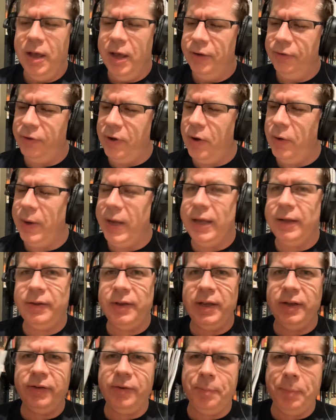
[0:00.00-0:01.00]
So
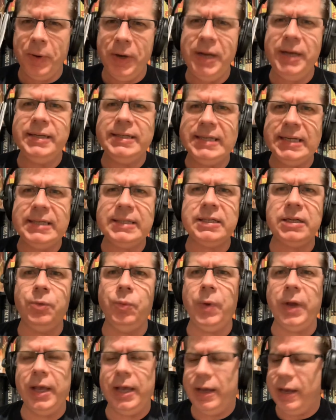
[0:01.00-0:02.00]
it's a pretty
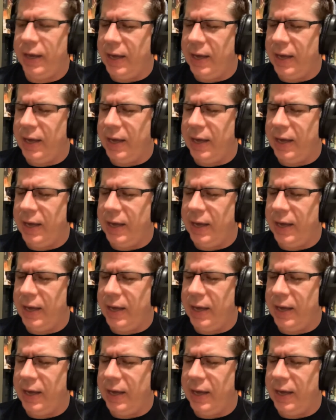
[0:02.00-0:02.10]
decent week.